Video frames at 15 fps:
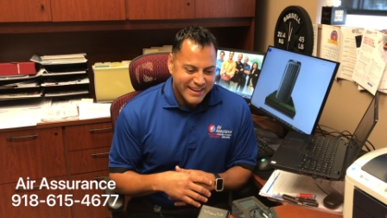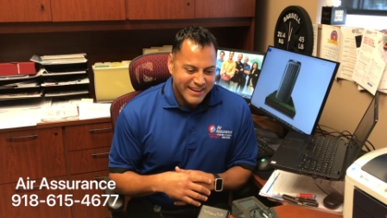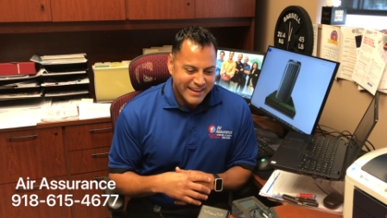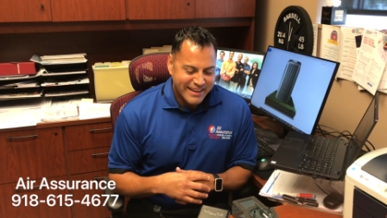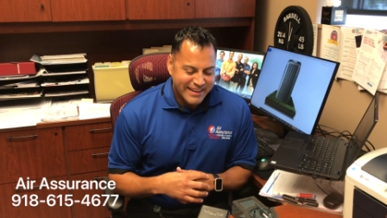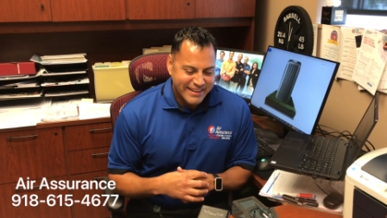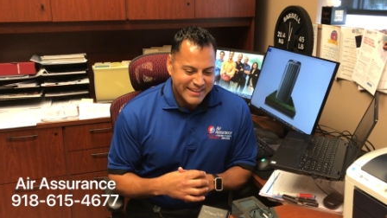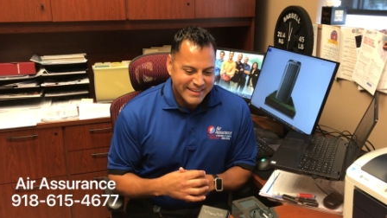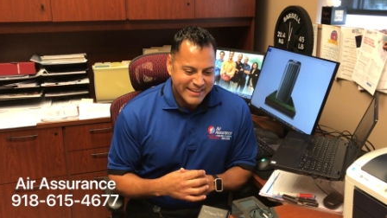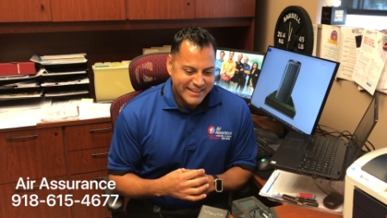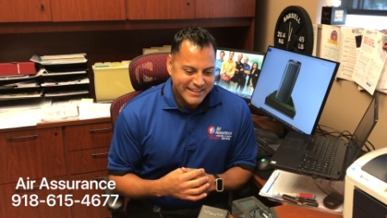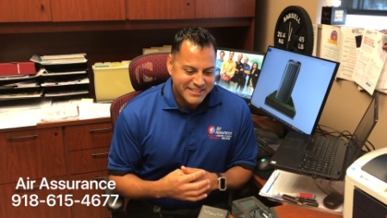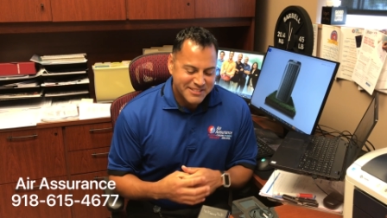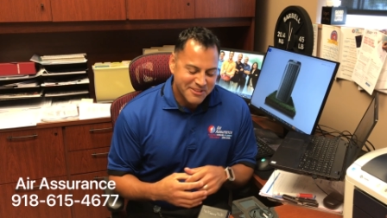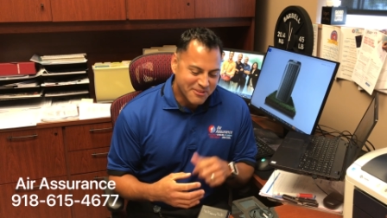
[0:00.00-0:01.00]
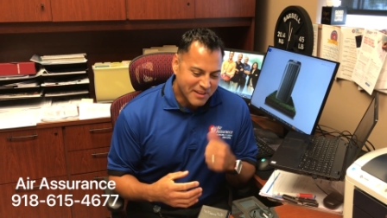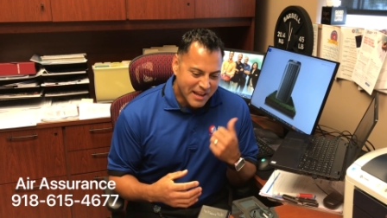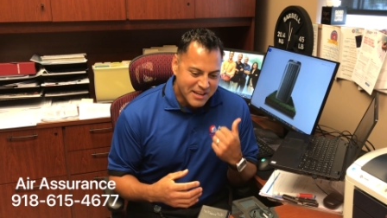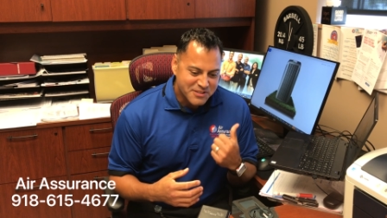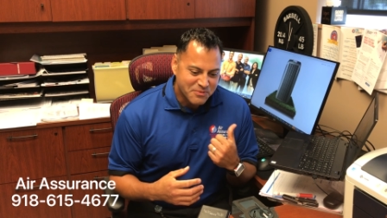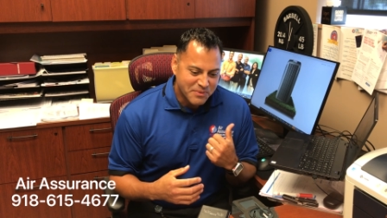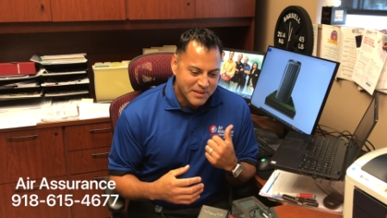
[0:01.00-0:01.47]
And uh, so
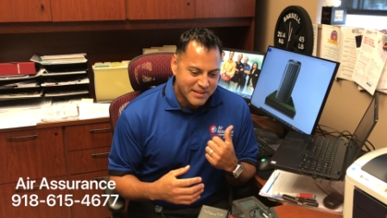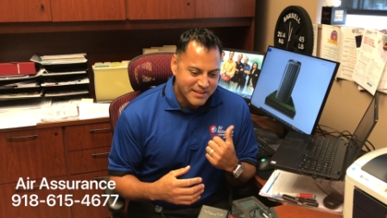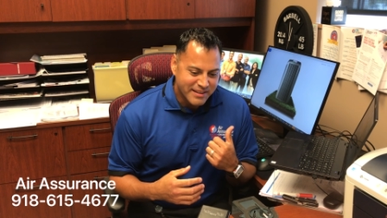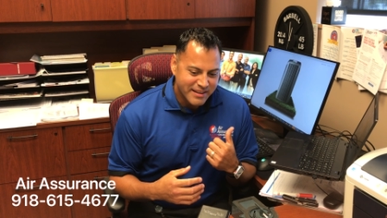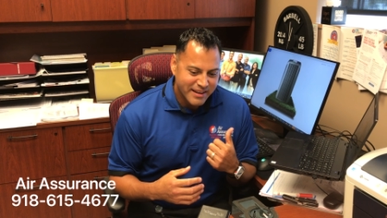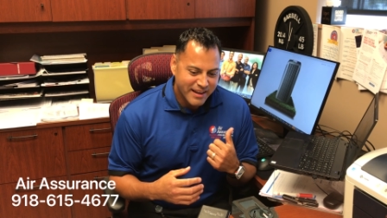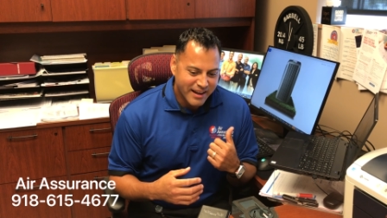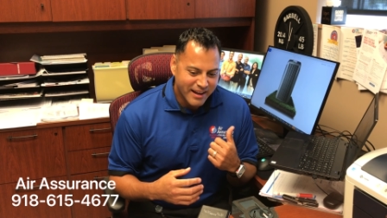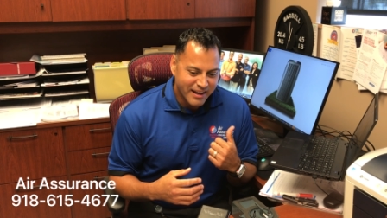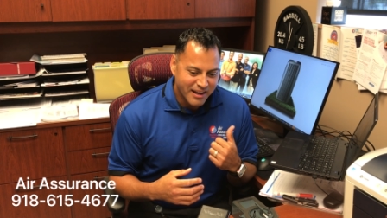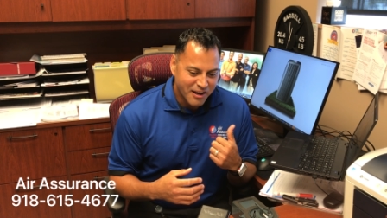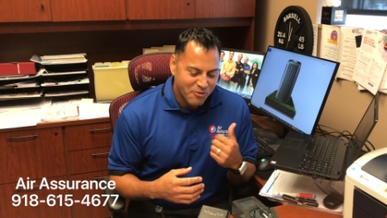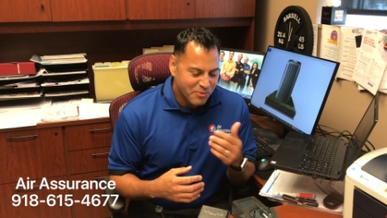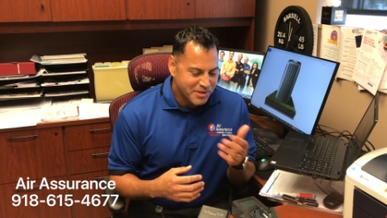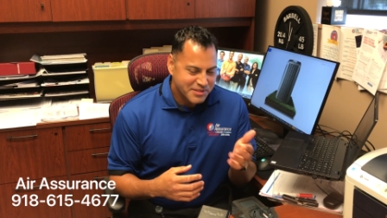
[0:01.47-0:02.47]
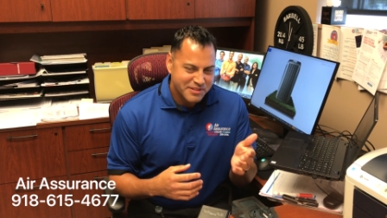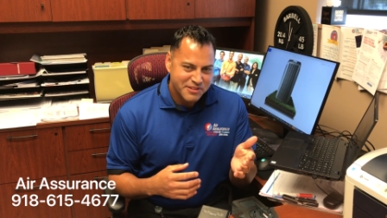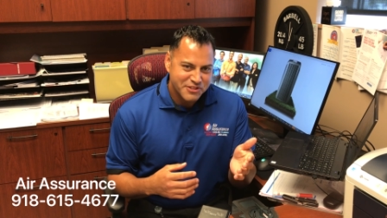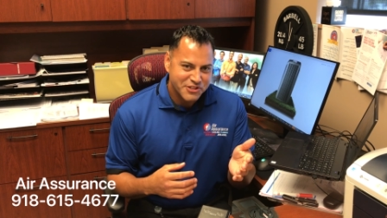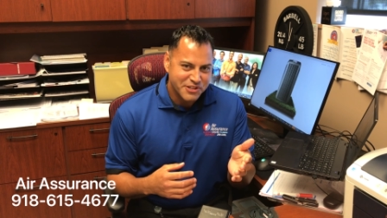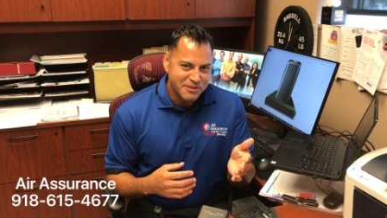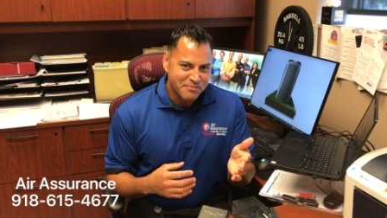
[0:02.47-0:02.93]
last week, uh, I went to
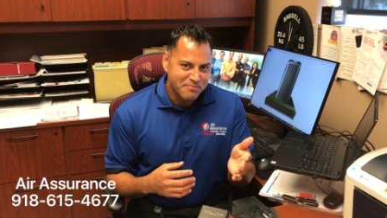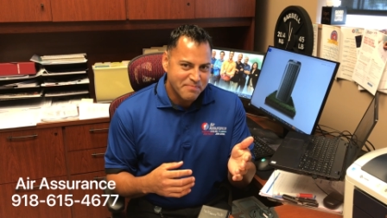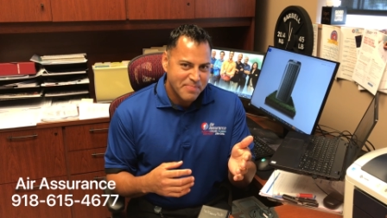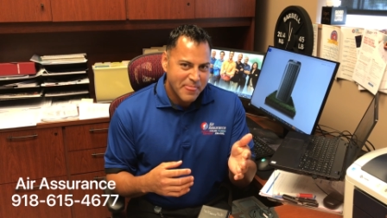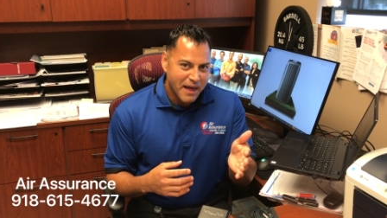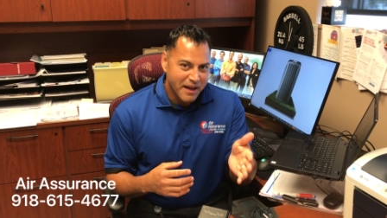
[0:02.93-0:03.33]
the gym,